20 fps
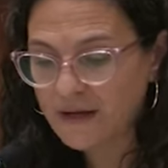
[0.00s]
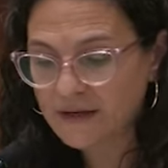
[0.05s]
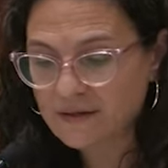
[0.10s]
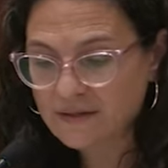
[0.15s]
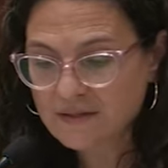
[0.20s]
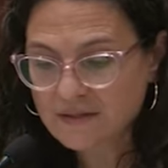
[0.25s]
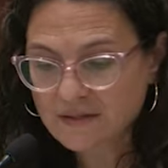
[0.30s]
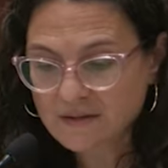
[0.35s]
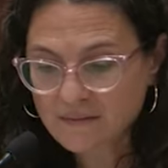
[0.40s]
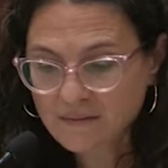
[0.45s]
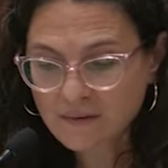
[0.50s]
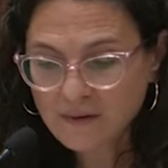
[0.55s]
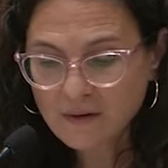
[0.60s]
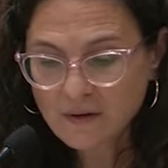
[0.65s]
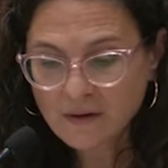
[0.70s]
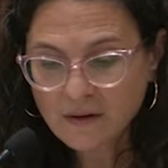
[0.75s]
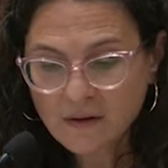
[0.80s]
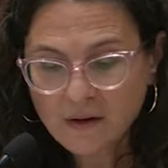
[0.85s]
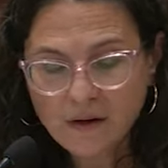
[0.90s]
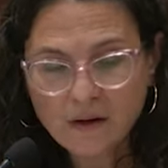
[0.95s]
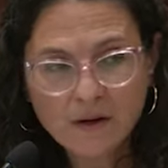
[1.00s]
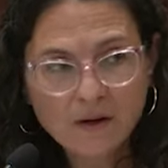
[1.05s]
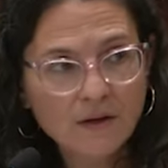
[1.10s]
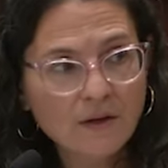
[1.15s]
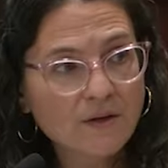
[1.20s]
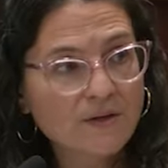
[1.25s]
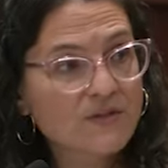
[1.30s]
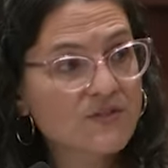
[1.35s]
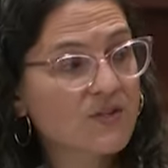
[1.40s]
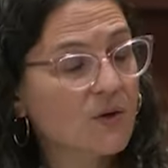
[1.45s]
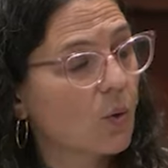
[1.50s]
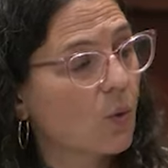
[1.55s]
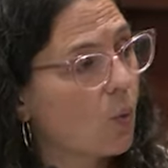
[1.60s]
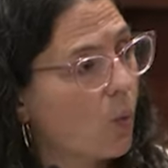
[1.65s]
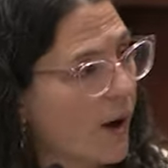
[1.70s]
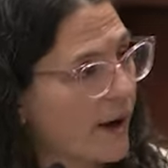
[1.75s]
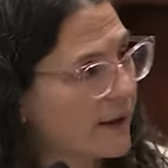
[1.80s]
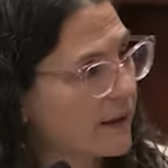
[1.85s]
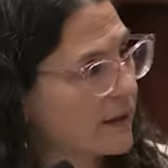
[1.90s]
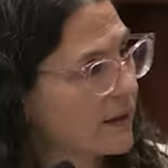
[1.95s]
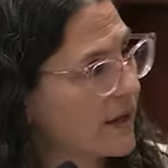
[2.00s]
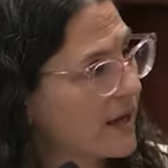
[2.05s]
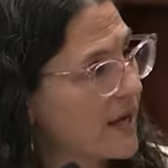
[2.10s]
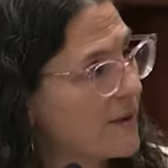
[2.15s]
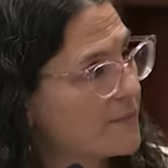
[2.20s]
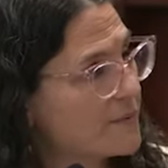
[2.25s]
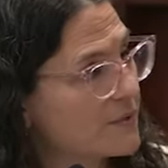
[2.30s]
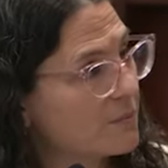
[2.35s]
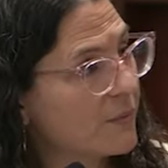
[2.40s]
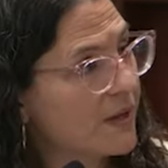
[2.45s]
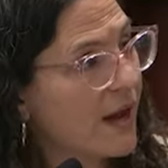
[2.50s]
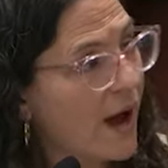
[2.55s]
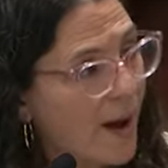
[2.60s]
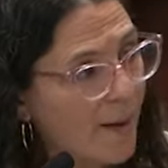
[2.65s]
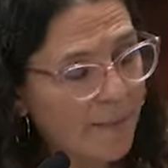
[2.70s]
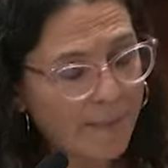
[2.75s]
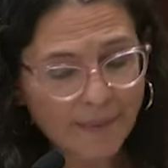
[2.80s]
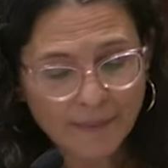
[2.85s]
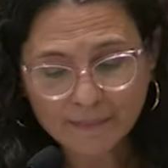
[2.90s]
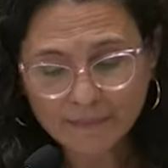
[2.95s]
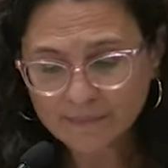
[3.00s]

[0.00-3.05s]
always. So what keeps me up